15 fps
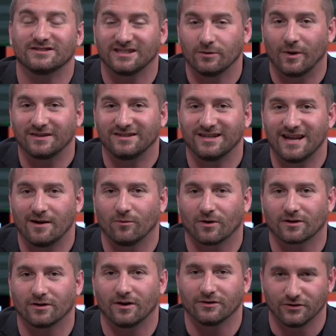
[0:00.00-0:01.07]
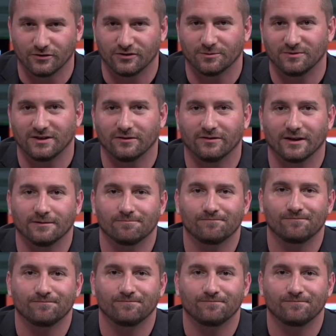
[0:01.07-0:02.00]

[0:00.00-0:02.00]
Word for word: on TYT Network on YouTube TV.